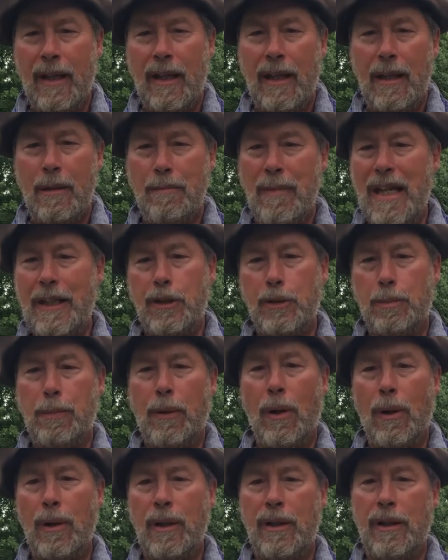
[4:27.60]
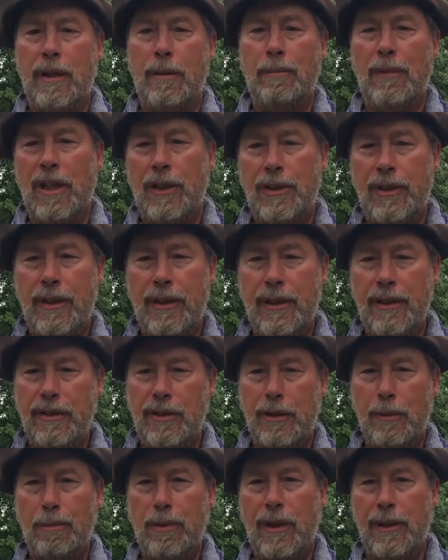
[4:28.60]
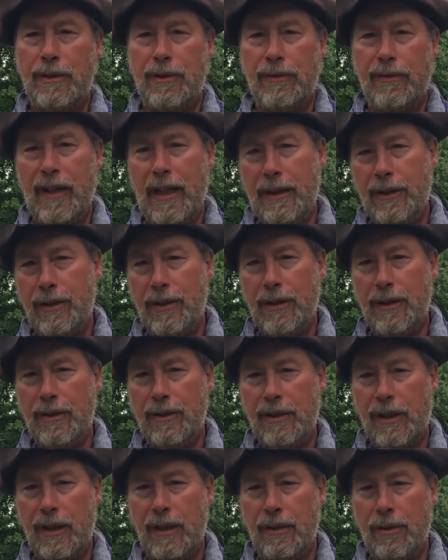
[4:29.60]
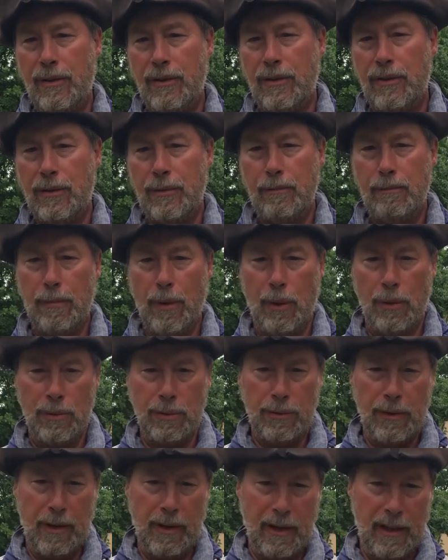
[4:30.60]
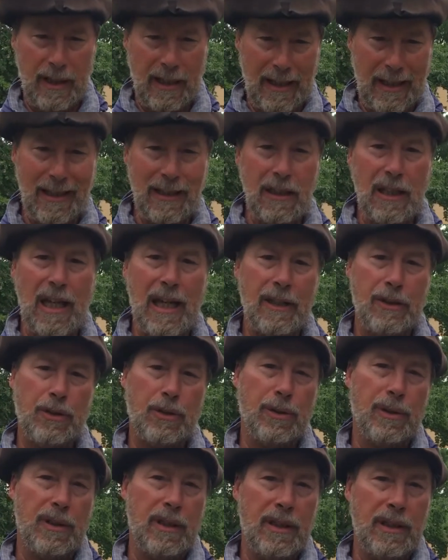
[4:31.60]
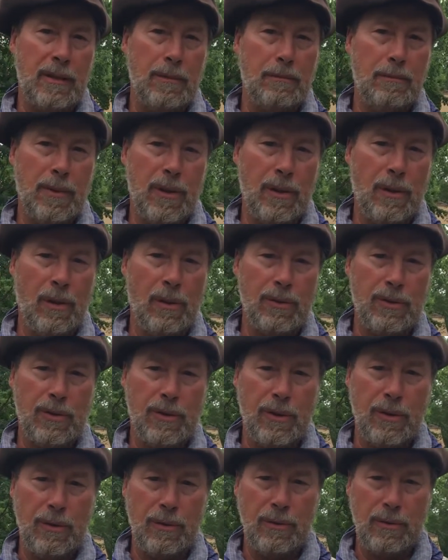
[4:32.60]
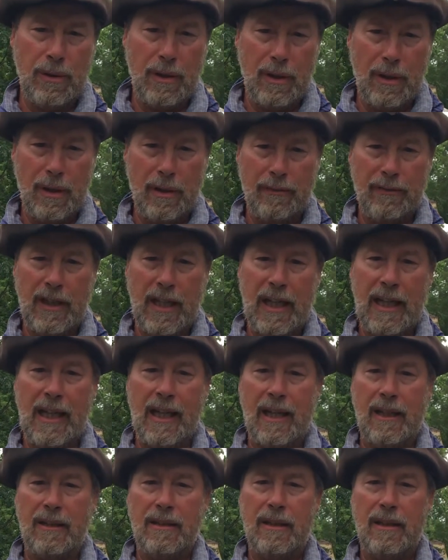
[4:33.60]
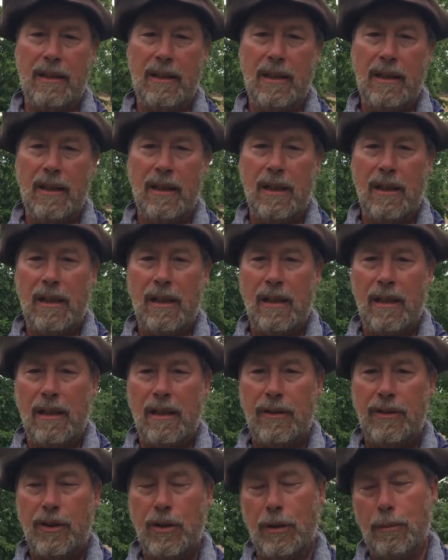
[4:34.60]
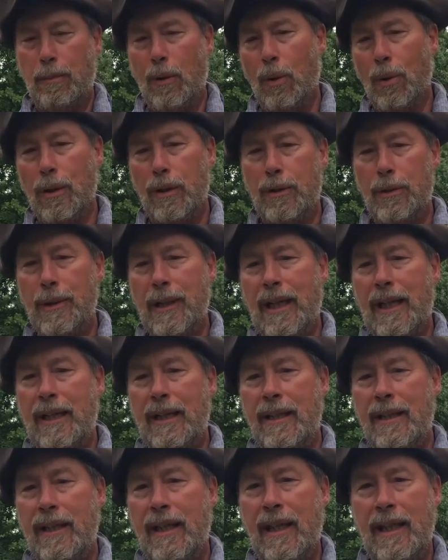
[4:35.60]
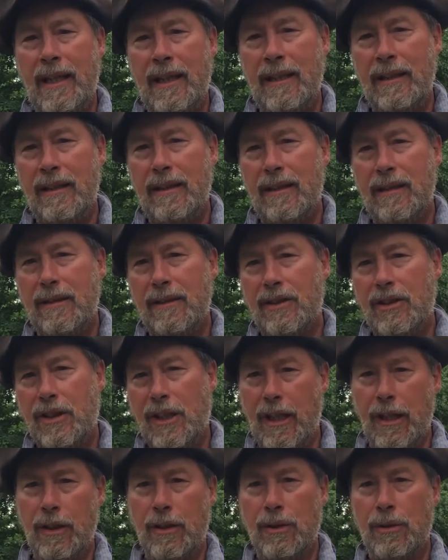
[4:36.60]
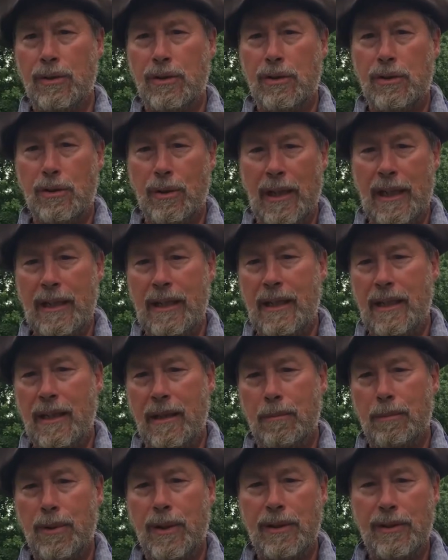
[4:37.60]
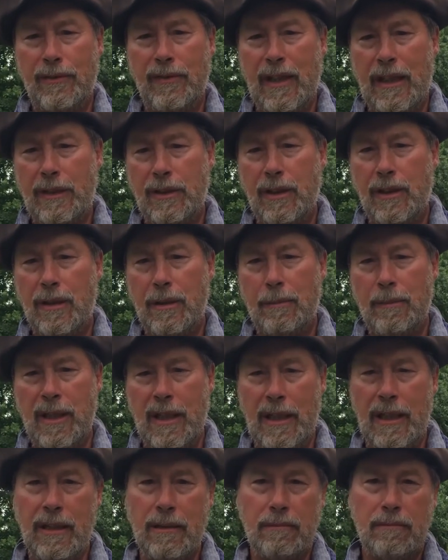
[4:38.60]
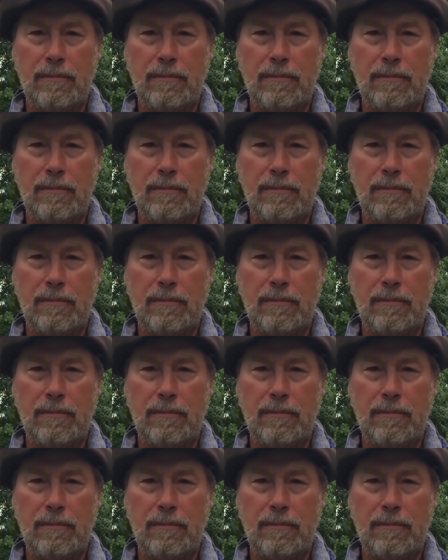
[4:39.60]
A major part of their mission is the preservation of skills, both intellectually, but also of the hand. So the board created a Skills Training and Preservation Committee,